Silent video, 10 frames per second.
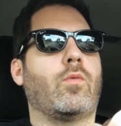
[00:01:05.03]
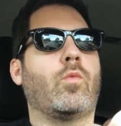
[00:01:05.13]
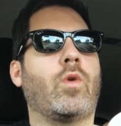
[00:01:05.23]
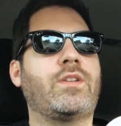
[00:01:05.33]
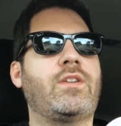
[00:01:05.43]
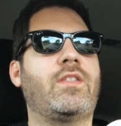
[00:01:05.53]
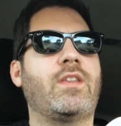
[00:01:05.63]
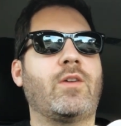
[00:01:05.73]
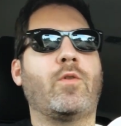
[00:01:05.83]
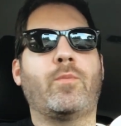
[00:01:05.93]
what do you
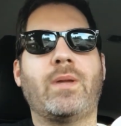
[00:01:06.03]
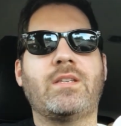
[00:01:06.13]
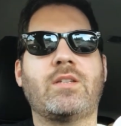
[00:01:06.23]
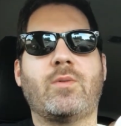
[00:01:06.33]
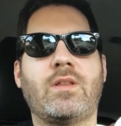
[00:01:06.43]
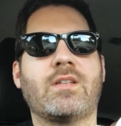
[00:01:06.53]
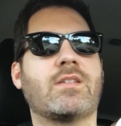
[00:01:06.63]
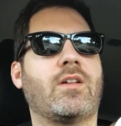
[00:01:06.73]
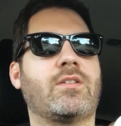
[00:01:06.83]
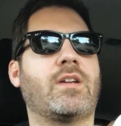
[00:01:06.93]
think we've been doing this
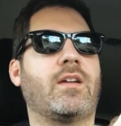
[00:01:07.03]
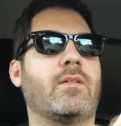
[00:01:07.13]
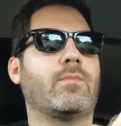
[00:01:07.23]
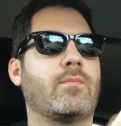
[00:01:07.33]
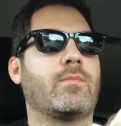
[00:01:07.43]
whole time?